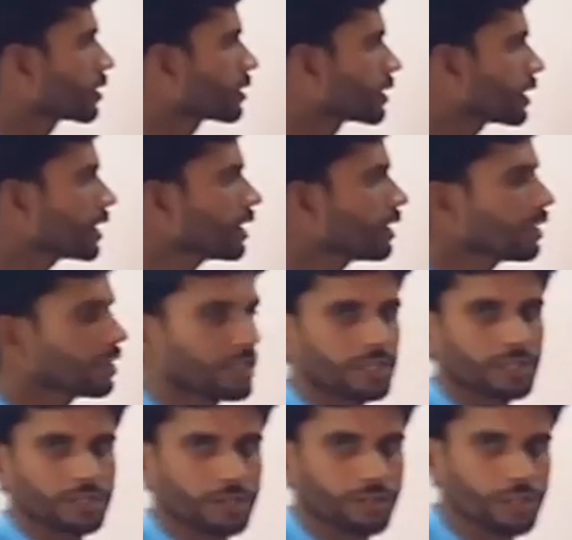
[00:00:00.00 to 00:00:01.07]
The
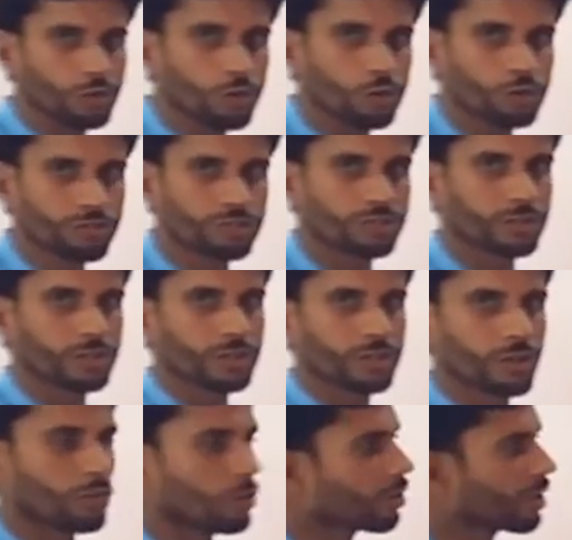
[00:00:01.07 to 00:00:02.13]
denotes
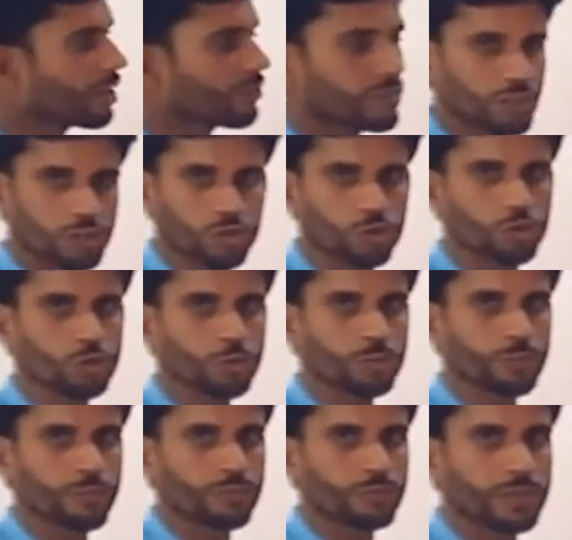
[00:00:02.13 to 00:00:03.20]
or refers to
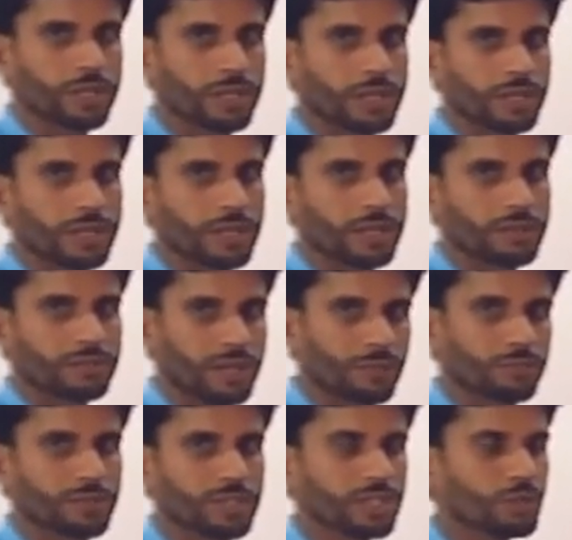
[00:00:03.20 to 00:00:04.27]

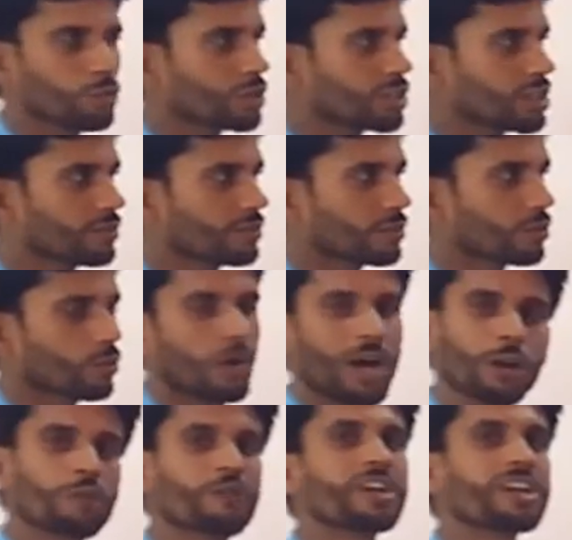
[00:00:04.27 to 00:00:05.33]
something which is
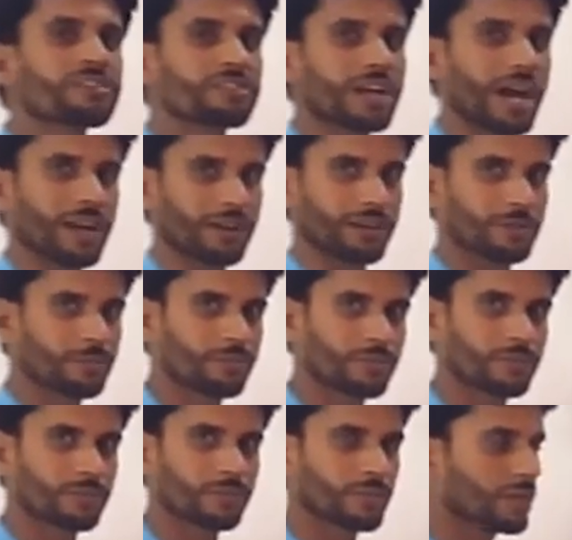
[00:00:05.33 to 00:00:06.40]
one of its kind.
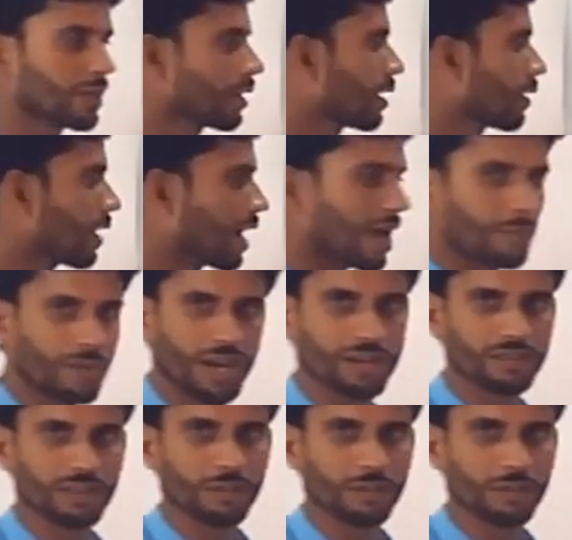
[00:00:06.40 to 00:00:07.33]
I am writing some